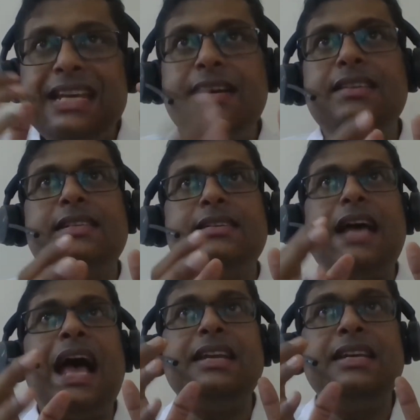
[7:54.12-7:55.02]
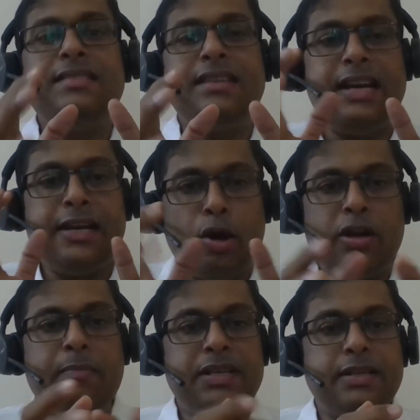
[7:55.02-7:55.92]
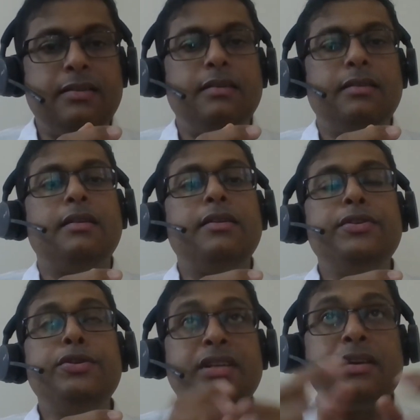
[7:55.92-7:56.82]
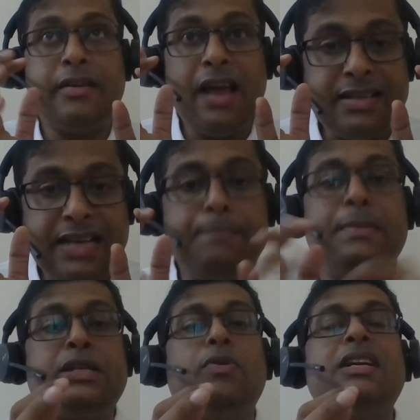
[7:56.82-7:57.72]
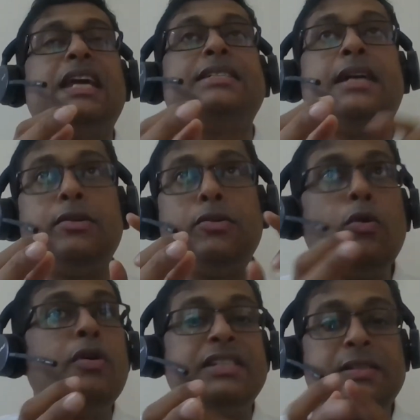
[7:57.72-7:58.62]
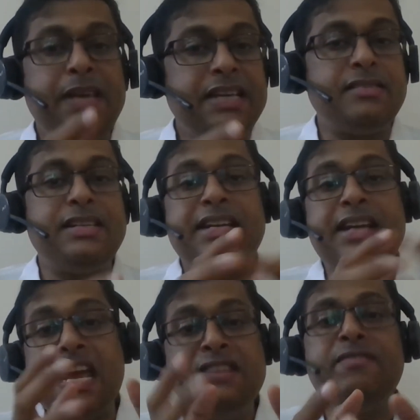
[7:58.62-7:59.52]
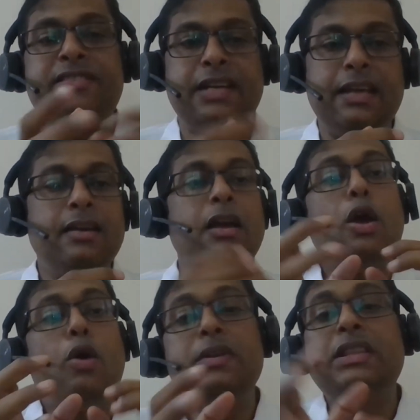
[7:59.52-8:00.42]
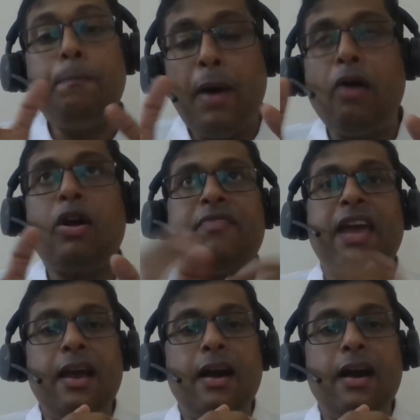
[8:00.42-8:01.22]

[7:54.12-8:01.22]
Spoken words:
Intelligent and integrated automation using real-time network data, OSS, BSS data, inventory, with the power of